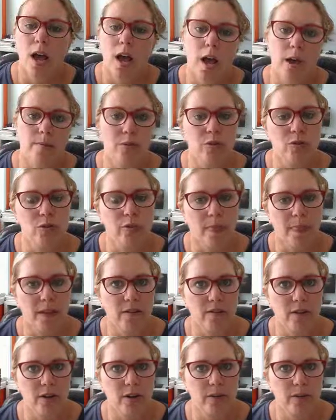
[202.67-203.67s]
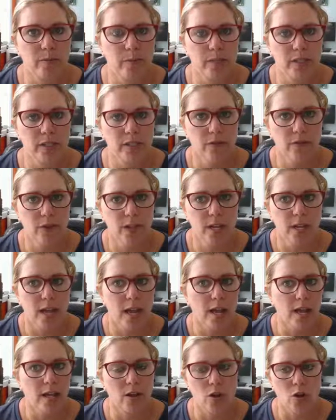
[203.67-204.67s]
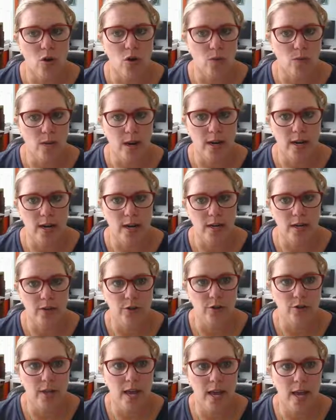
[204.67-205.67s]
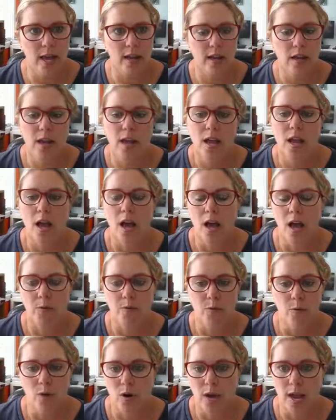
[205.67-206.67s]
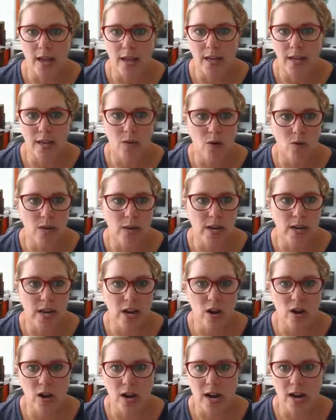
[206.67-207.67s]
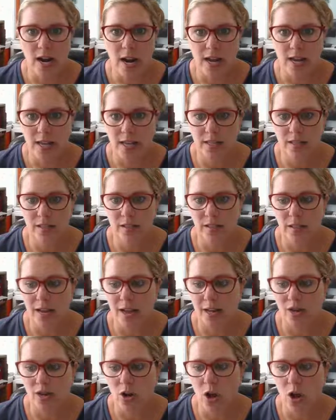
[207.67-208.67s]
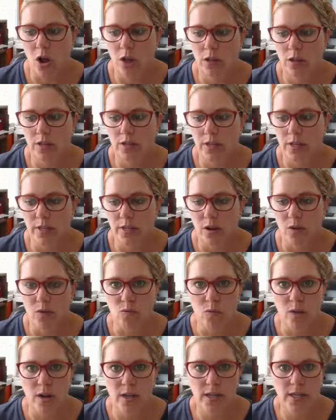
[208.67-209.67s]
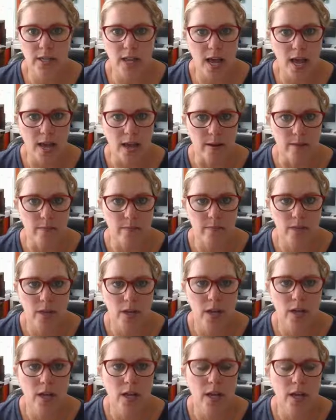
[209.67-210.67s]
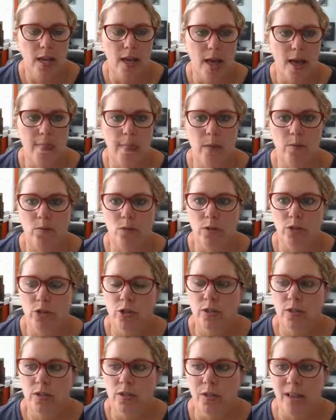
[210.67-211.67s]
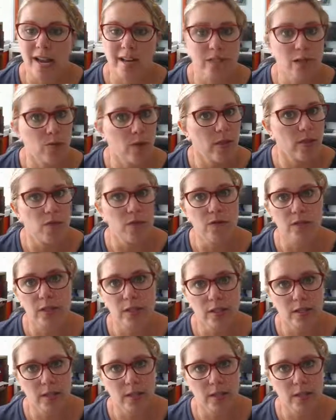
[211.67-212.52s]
um, do something very specific, I can go right in and do that. Um, or I can go in here and I can select all of these at one time and then once you've selected, whether you've